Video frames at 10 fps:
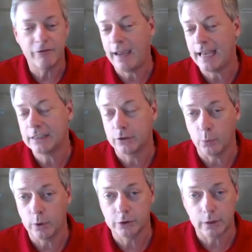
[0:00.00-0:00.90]
fast in the
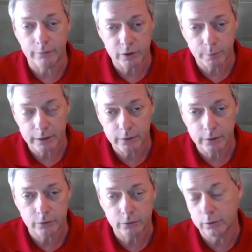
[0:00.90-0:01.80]
wheel service business.